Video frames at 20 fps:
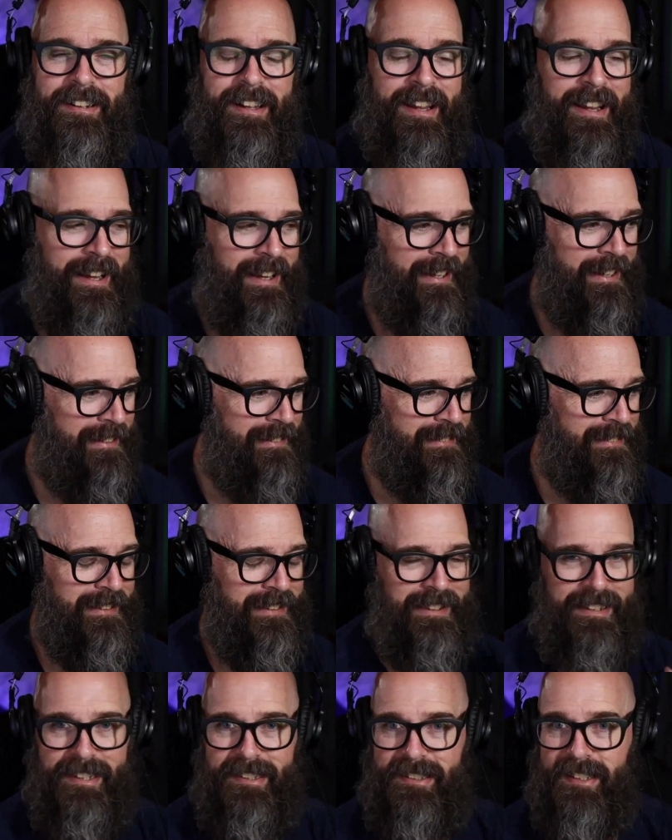and
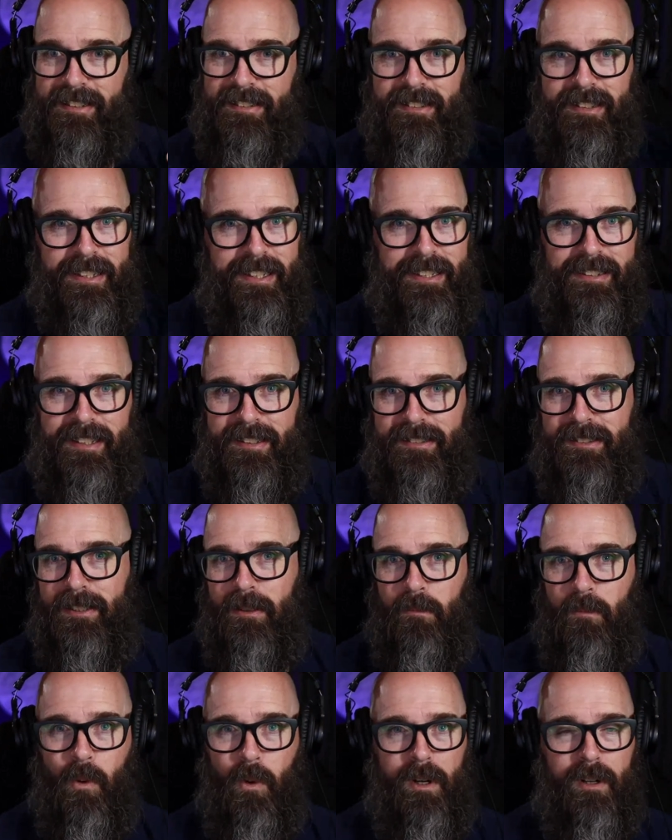he did he did
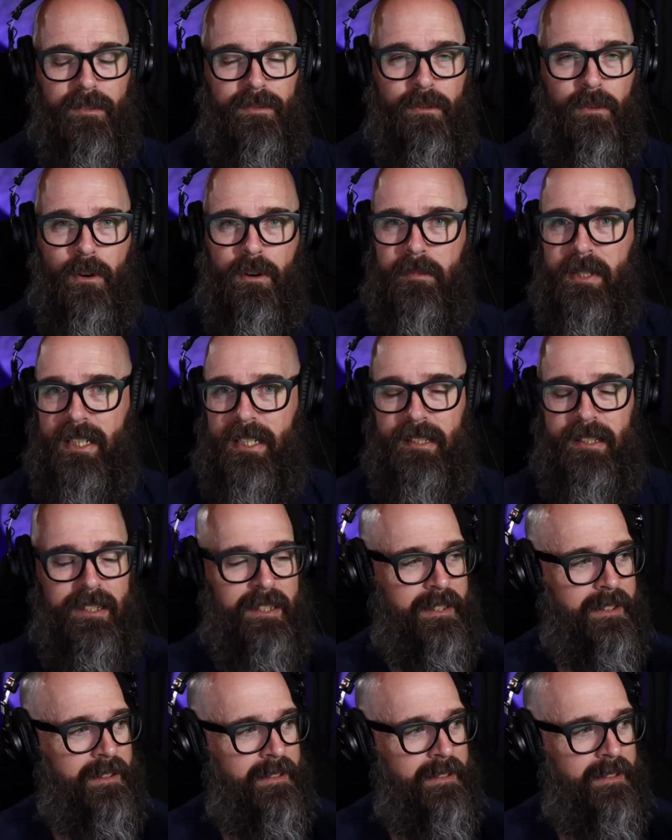some work for me